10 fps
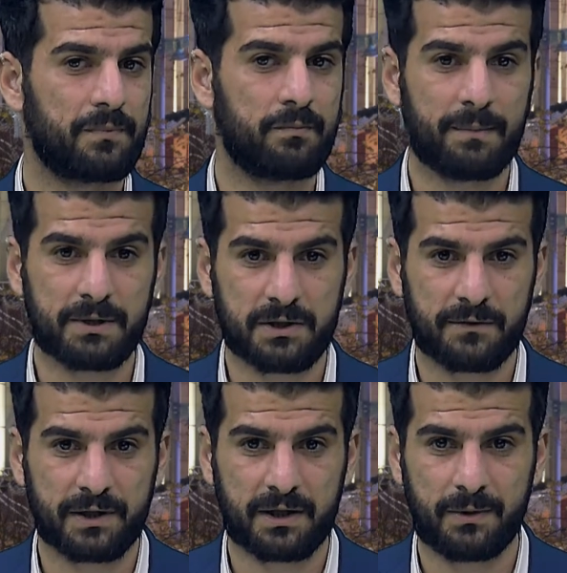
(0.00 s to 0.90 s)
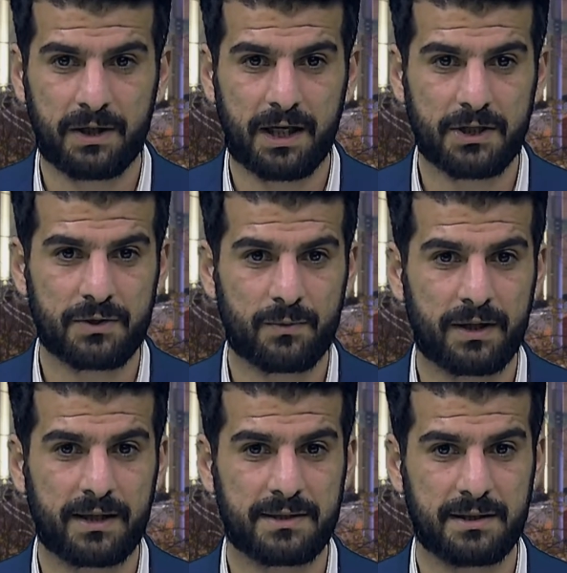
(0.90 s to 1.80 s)
Members of the Communication
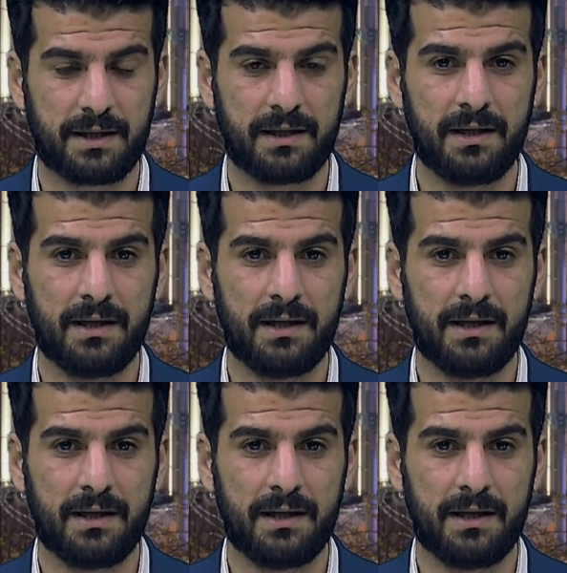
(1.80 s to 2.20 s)
Workers Union,